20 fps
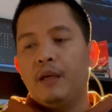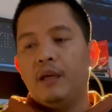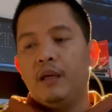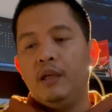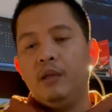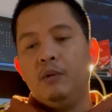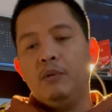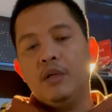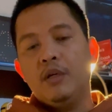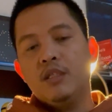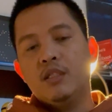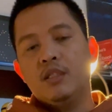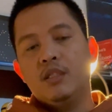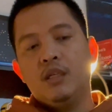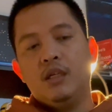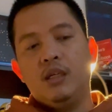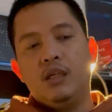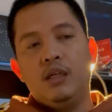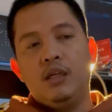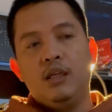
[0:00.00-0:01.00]
Anyways,
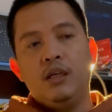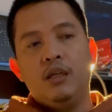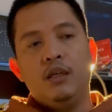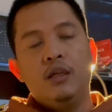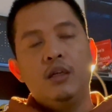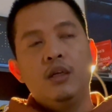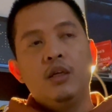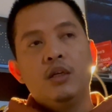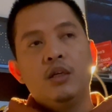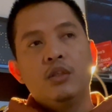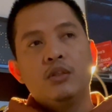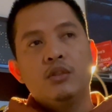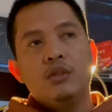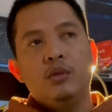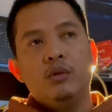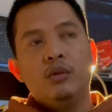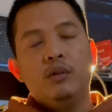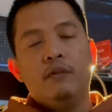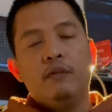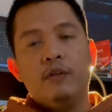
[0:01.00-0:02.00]

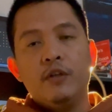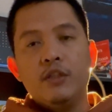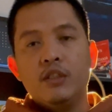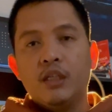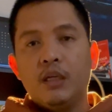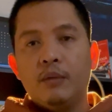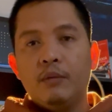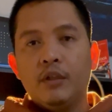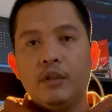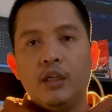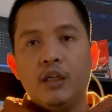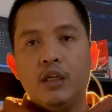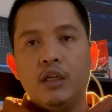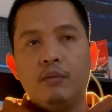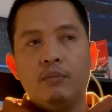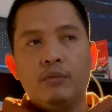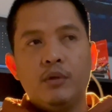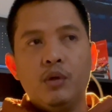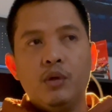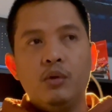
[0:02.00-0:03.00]
so the first camera that
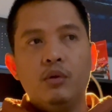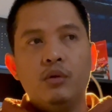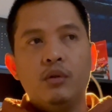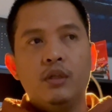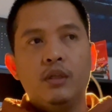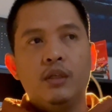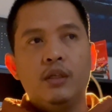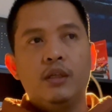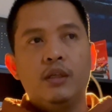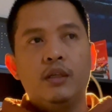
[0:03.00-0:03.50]
got broke,